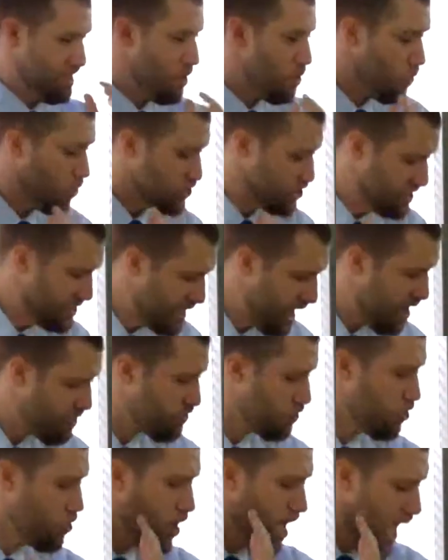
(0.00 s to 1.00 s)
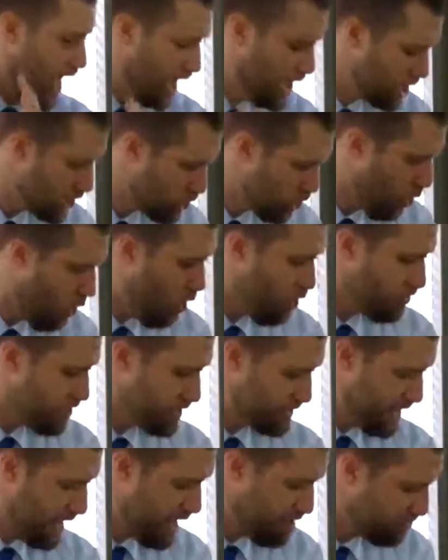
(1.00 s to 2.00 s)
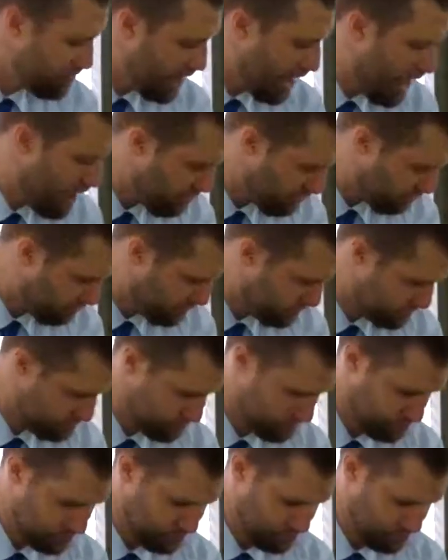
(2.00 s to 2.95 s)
There was never a law that gave life.